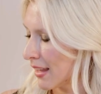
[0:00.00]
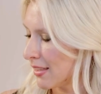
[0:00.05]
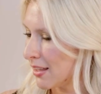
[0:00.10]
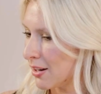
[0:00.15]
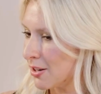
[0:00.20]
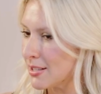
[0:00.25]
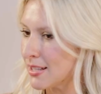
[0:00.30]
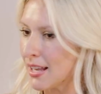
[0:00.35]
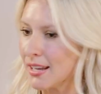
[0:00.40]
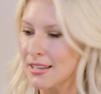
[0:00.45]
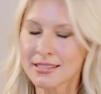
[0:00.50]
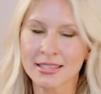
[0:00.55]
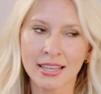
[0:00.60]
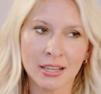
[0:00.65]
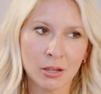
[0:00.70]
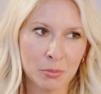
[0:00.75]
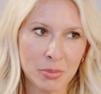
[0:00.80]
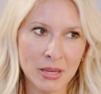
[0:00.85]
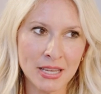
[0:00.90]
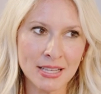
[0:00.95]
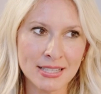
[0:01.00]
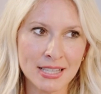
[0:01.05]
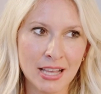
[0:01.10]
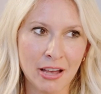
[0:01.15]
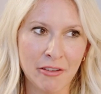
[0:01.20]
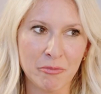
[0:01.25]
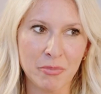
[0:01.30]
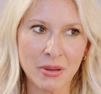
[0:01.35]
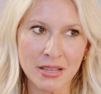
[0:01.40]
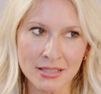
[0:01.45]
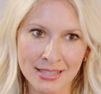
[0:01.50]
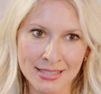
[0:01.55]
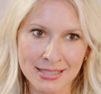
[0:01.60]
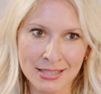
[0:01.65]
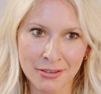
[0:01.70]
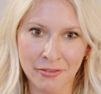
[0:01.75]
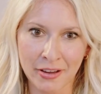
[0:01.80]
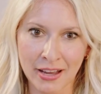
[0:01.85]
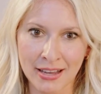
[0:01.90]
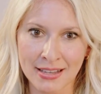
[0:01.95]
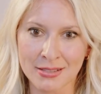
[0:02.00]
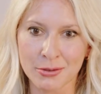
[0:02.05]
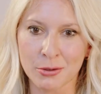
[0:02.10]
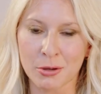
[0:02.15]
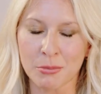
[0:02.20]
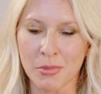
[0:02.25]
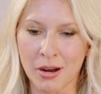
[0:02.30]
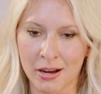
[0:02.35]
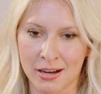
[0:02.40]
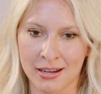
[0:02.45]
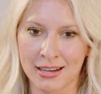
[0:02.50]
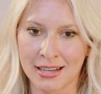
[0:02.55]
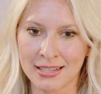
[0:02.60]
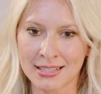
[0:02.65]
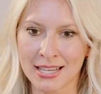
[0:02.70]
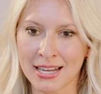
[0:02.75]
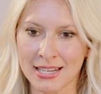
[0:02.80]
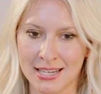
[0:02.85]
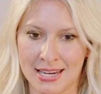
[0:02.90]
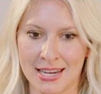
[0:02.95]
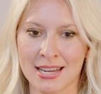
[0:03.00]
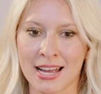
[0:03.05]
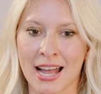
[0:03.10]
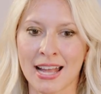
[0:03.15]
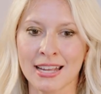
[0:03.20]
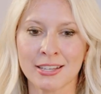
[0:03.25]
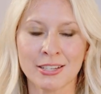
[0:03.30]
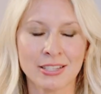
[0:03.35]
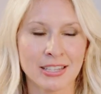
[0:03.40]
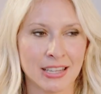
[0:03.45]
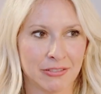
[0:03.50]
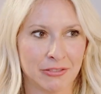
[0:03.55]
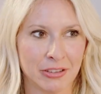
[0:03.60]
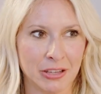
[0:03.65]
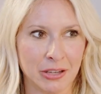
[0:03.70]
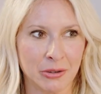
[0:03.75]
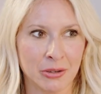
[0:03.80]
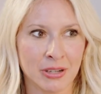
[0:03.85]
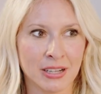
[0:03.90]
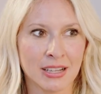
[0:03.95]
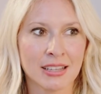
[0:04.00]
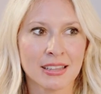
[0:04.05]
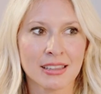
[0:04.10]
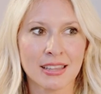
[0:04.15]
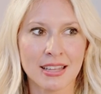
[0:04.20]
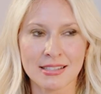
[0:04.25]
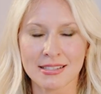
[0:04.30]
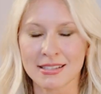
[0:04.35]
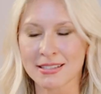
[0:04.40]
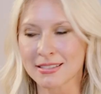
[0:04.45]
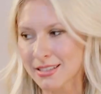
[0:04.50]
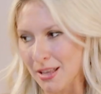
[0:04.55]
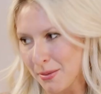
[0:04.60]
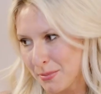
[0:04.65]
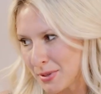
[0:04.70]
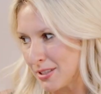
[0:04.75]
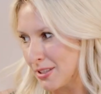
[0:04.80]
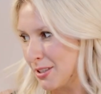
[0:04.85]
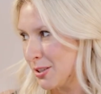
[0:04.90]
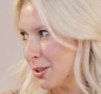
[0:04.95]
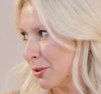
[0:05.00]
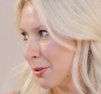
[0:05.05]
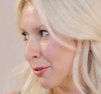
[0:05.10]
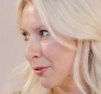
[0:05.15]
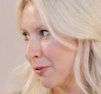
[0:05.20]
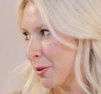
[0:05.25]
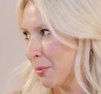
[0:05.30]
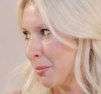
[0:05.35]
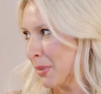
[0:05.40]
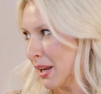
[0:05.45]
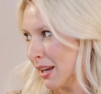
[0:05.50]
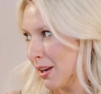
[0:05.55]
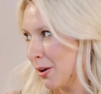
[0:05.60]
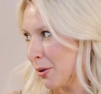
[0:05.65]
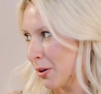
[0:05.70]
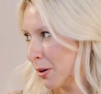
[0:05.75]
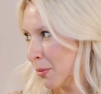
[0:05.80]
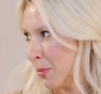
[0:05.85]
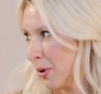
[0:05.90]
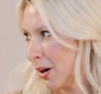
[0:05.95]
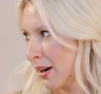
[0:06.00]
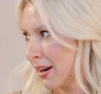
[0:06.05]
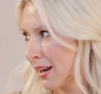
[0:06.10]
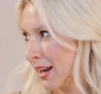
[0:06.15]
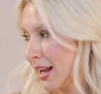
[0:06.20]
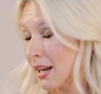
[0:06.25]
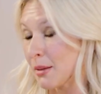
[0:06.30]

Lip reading: There is not a single piece of business advice or marketing technique I could give you that is a substitute for mediocre work.